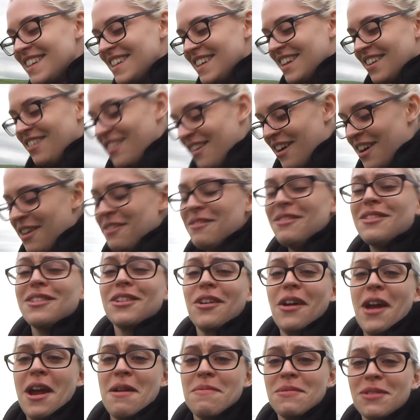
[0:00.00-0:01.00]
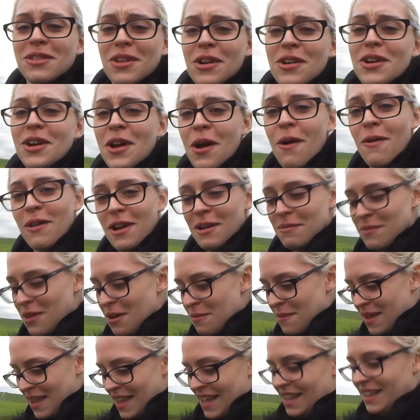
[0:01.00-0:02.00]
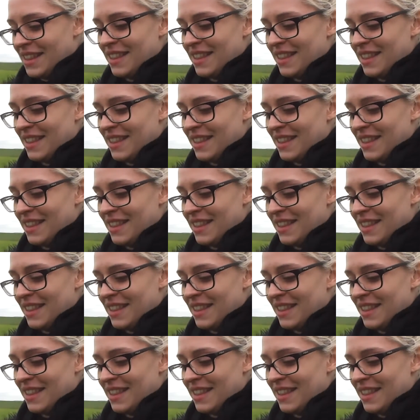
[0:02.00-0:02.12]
Oh, I'm sorry, I'm so cold. I'm not making